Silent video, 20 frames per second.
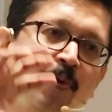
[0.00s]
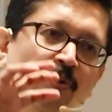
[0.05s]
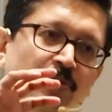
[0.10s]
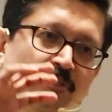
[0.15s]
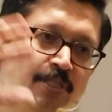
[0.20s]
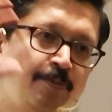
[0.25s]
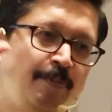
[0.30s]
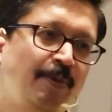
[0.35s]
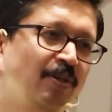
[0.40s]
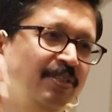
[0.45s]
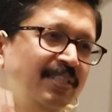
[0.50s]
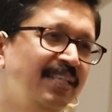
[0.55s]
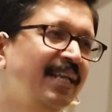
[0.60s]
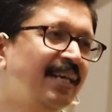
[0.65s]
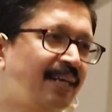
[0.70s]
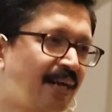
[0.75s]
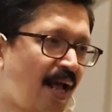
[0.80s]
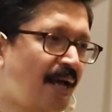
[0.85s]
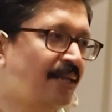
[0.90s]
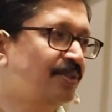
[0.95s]
process, because in
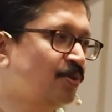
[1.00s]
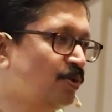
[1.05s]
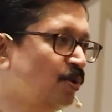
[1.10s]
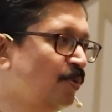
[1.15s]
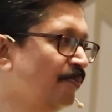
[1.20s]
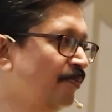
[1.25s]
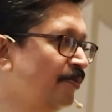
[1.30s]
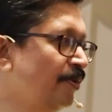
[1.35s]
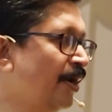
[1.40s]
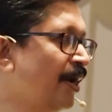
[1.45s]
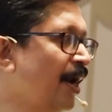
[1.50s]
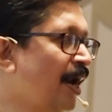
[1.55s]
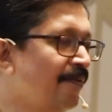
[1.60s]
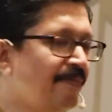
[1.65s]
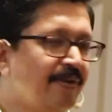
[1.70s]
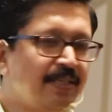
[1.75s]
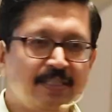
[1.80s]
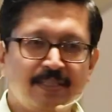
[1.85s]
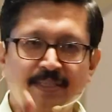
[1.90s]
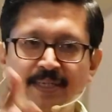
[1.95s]
a classroom you are
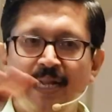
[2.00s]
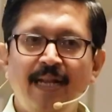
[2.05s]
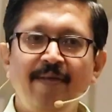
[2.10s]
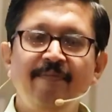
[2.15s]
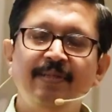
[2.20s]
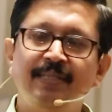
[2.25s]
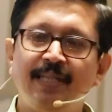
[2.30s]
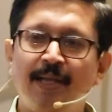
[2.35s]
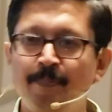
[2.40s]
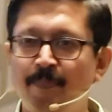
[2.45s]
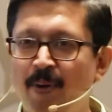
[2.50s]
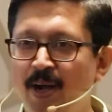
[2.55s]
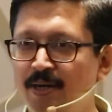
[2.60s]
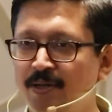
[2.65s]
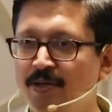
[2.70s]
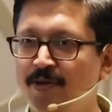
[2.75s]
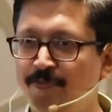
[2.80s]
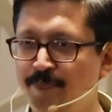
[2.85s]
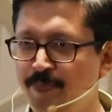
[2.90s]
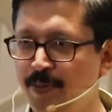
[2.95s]
always dealing with a
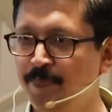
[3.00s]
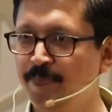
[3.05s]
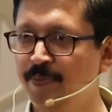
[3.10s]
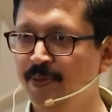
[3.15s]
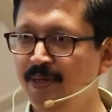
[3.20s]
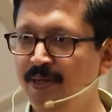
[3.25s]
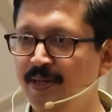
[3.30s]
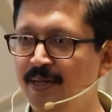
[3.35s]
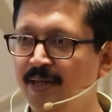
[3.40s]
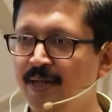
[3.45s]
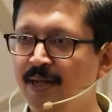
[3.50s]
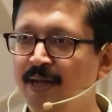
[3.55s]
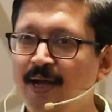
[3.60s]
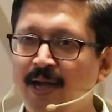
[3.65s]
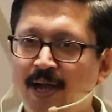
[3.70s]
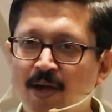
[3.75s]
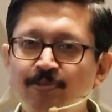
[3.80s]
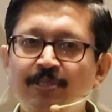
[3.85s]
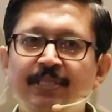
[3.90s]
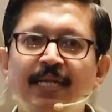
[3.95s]
bulk of people,
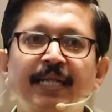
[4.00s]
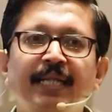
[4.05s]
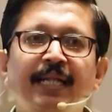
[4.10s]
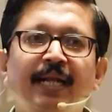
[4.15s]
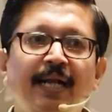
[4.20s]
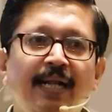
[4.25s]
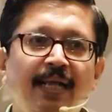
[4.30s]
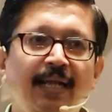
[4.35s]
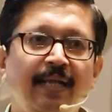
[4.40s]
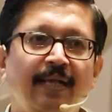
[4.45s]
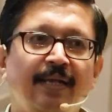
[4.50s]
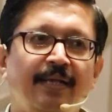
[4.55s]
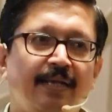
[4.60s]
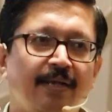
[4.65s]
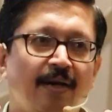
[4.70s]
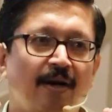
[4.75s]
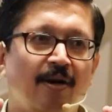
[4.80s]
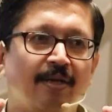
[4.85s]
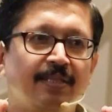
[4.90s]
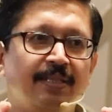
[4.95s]
how generally
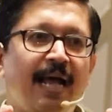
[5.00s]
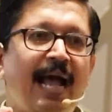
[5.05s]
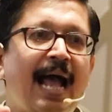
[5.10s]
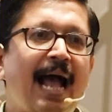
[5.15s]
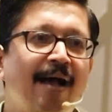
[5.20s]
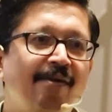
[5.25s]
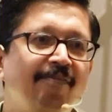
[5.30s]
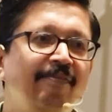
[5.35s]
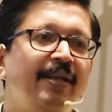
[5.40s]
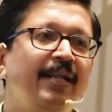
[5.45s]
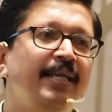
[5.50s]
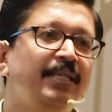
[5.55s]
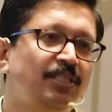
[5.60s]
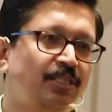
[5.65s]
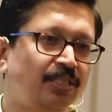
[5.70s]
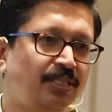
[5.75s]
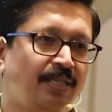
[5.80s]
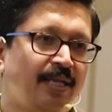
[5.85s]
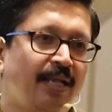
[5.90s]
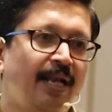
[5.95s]
or the average
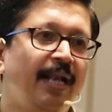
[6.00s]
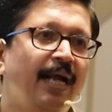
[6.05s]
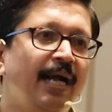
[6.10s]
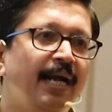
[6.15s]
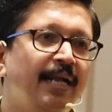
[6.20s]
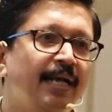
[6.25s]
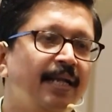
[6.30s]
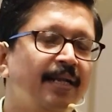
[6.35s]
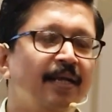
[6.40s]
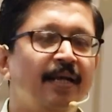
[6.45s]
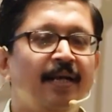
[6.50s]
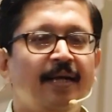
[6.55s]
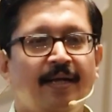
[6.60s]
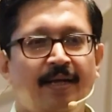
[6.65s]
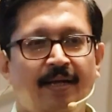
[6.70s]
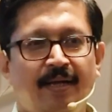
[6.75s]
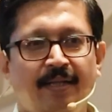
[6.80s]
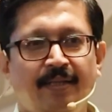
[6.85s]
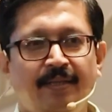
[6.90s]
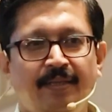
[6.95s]
learner
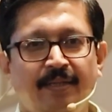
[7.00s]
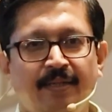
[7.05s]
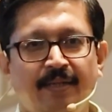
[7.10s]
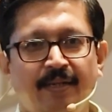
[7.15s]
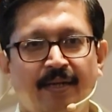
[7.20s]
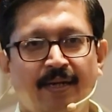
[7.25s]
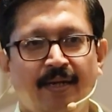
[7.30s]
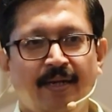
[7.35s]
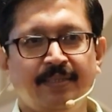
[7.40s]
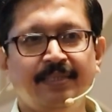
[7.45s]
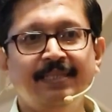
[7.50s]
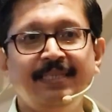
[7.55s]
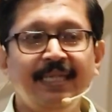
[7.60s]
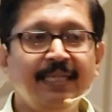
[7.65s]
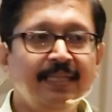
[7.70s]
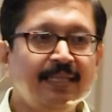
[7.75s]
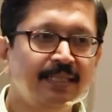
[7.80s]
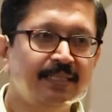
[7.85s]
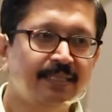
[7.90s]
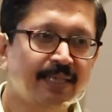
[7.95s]

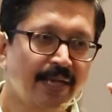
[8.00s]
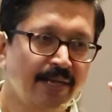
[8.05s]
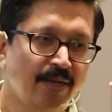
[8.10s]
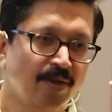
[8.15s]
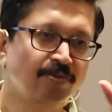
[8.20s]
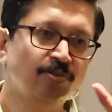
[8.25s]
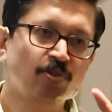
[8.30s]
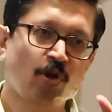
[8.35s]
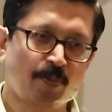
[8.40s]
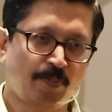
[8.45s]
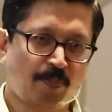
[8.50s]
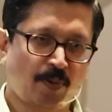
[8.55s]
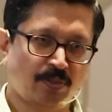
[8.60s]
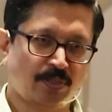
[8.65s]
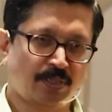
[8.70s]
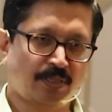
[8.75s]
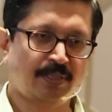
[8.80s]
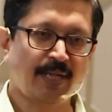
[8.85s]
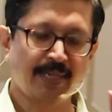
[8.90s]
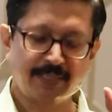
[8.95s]
see this kind of thought
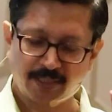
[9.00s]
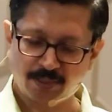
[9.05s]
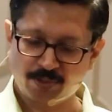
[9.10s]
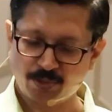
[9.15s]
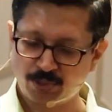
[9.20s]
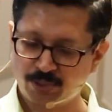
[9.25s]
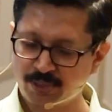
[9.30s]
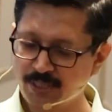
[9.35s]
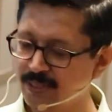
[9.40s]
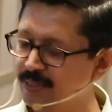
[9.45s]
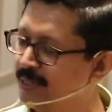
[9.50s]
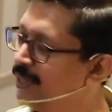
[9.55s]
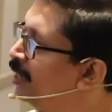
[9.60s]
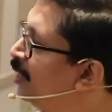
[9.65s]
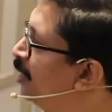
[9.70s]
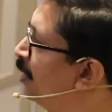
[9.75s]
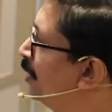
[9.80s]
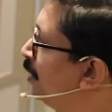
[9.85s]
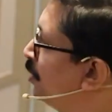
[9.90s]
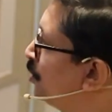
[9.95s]
process. That's the question.
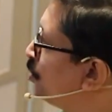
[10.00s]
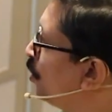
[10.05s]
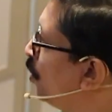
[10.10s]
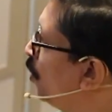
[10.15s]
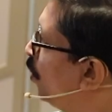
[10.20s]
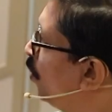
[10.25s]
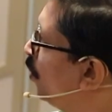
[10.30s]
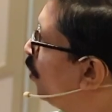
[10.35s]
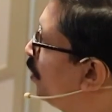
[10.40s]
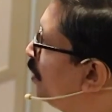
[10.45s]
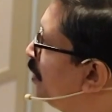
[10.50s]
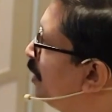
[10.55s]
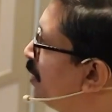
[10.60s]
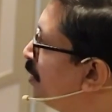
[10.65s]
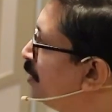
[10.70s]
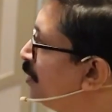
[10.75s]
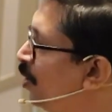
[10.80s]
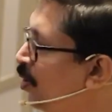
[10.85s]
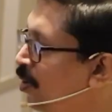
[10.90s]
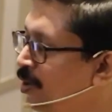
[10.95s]
So
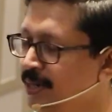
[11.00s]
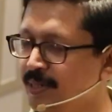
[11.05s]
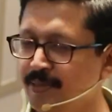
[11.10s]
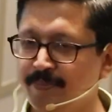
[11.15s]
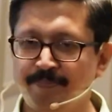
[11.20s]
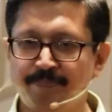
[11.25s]
this is the order.